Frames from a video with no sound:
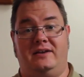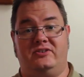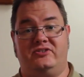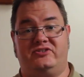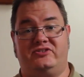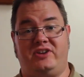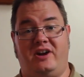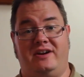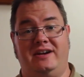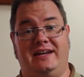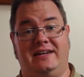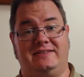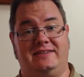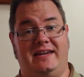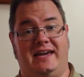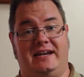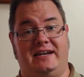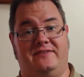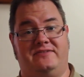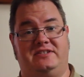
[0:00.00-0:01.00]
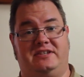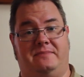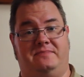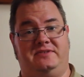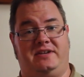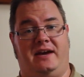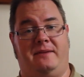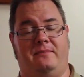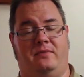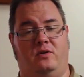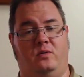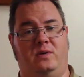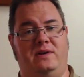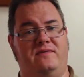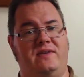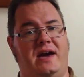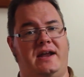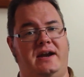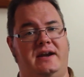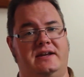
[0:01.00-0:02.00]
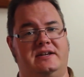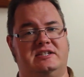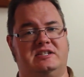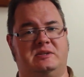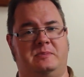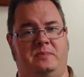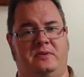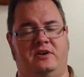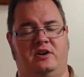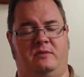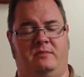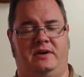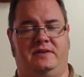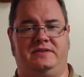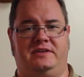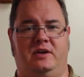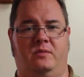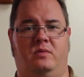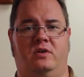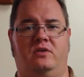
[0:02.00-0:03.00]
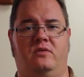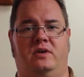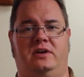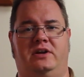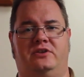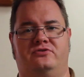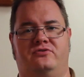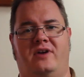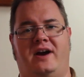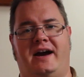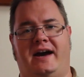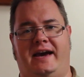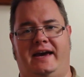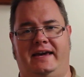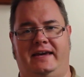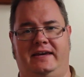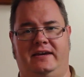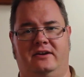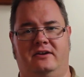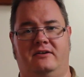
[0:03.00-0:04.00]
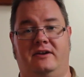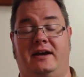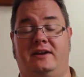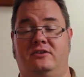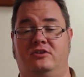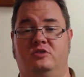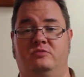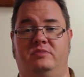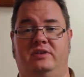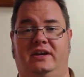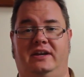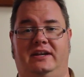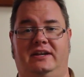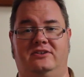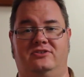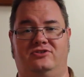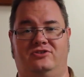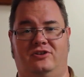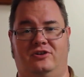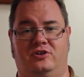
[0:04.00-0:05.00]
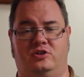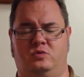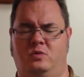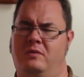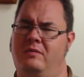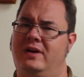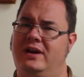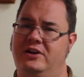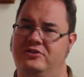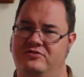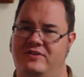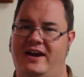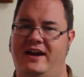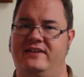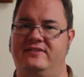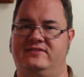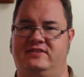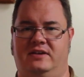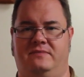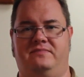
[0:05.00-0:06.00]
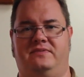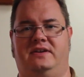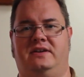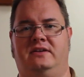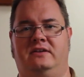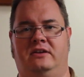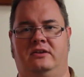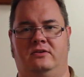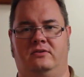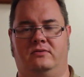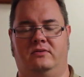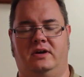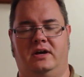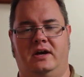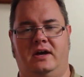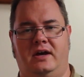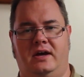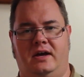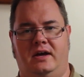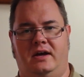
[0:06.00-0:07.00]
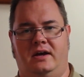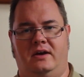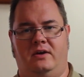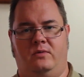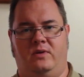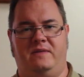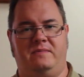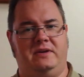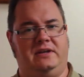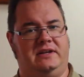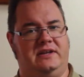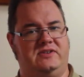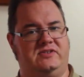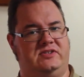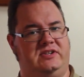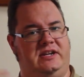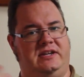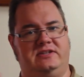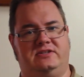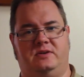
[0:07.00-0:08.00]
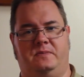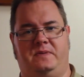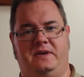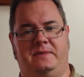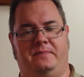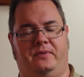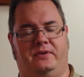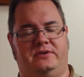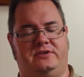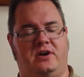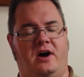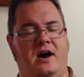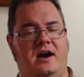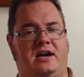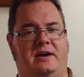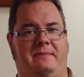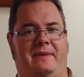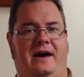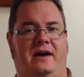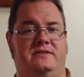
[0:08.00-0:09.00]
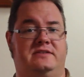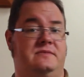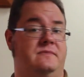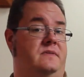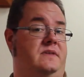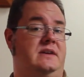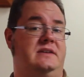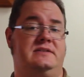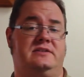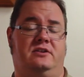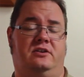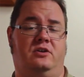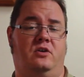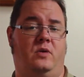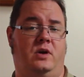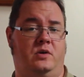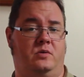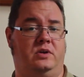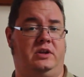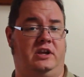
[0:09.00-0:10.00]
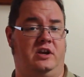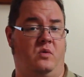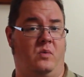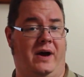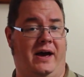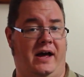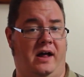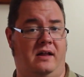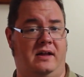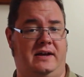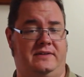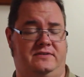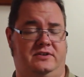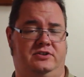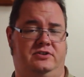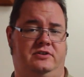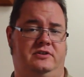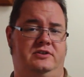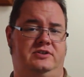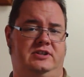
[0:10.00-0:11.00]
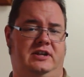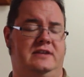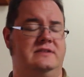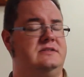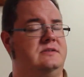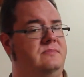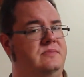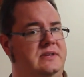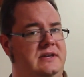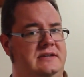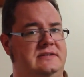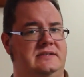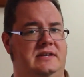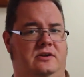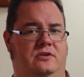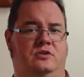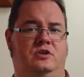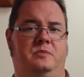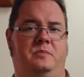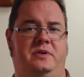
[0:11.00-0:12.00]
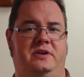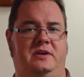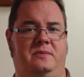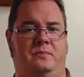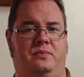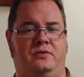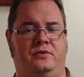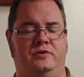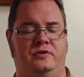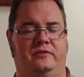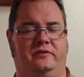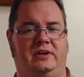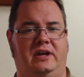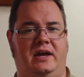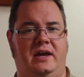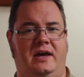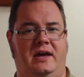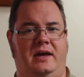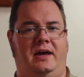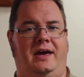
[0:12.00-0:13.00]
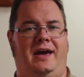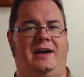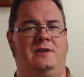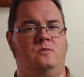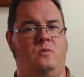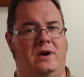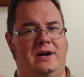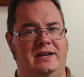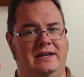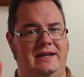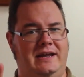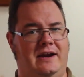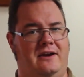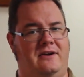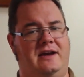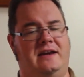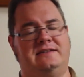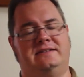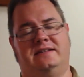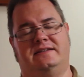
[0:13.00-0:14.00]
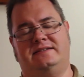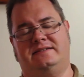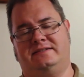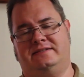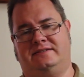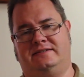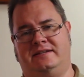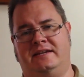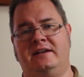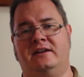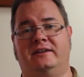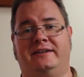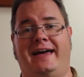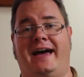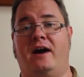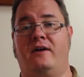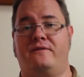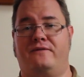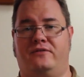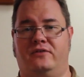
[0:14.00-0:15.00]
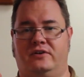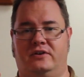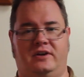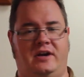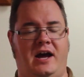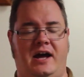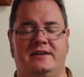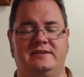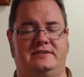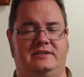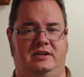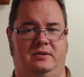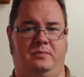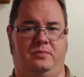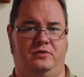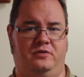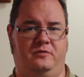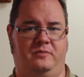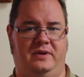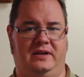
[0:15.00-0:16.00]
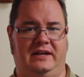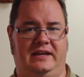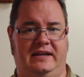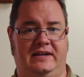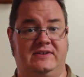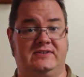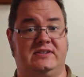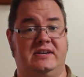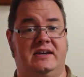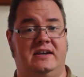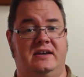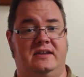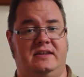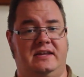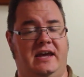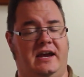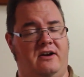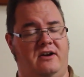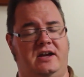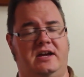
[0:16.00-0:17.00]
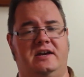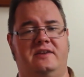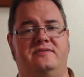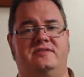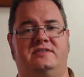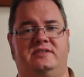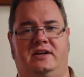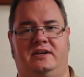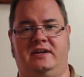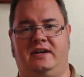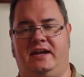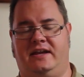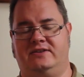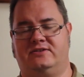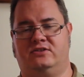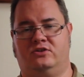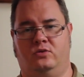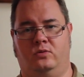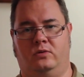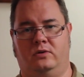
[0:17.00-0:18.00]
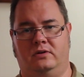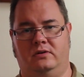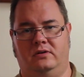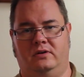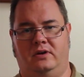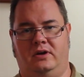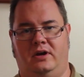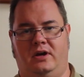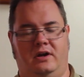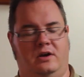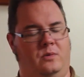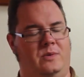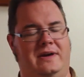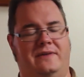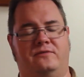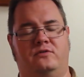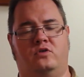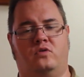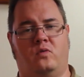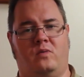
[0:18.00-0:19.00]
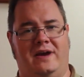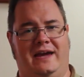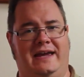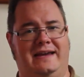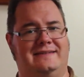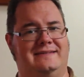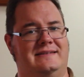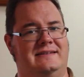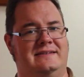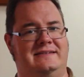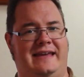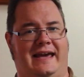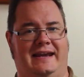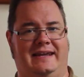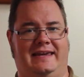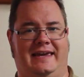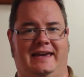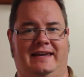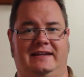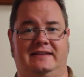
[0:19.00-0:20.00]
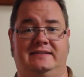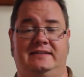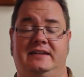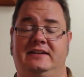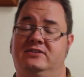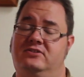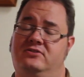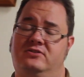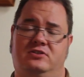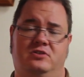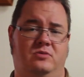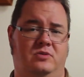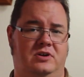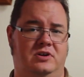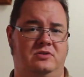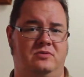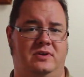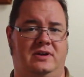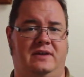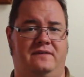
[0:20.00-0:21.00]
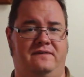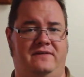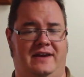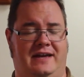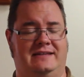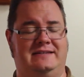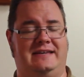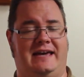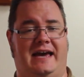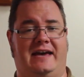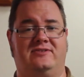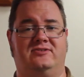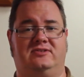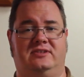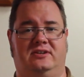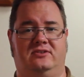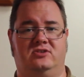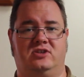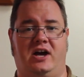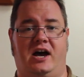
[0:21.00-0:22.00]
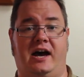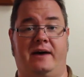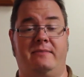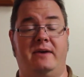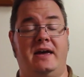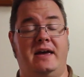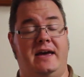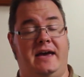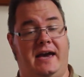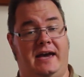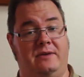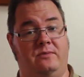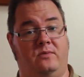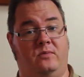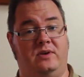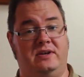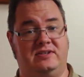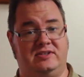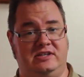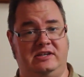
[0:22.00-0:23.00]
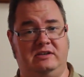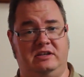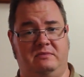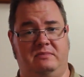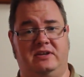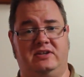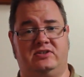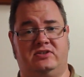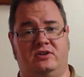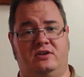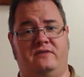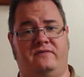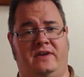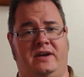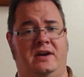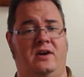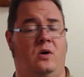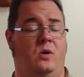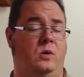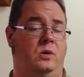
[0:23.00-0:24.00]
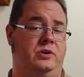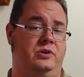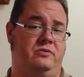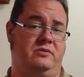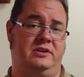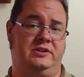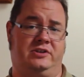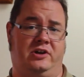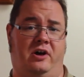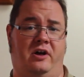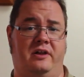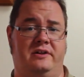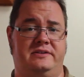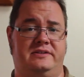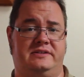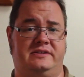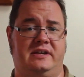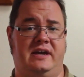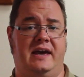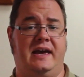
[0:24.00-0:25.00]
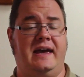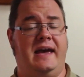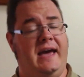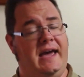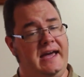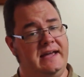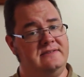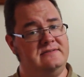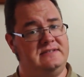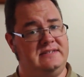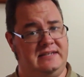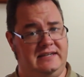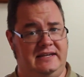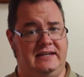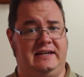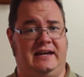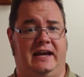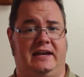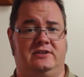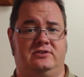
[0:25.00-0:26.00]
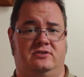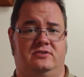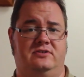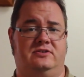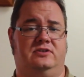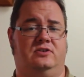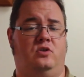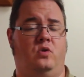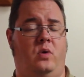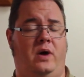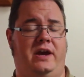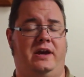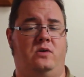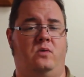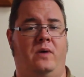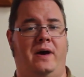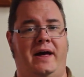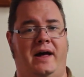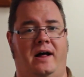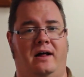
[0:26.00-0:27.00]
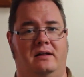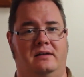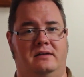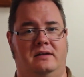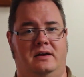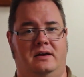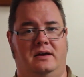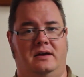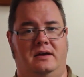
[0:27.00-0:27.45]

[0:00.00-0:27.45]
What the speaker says: Starting at the end of September, we've got an experiment that we're going to try here at New Beginnings Church. We want to try something new. We've been listening to people talk about some things that are going really well at the church and some things that could be improved. And one of the areas that's singled out for constant improvement is the area of Sunday school. We have great, dedicated teachers who are doing a fantastic job, and we seem to be serving older adults and teenagers quite well.